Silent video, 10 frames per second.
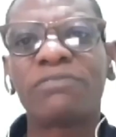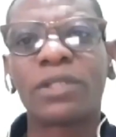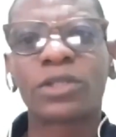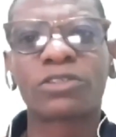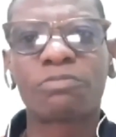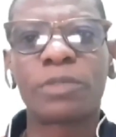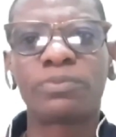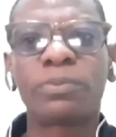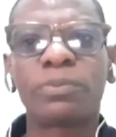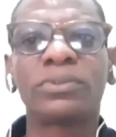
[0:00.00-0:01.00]
lot of
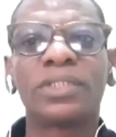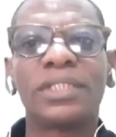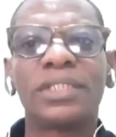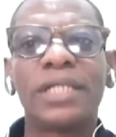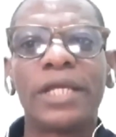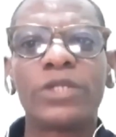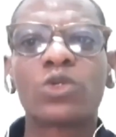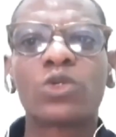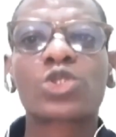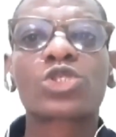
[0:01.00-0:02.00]
people,
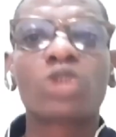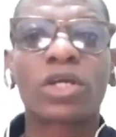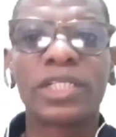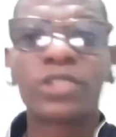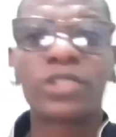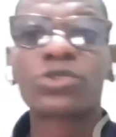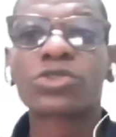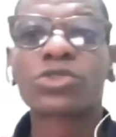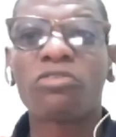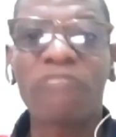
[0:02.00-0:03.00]
struggling to
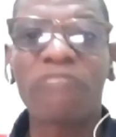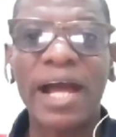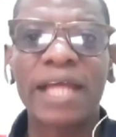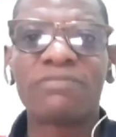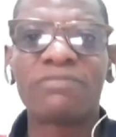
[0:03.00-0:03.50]
survive,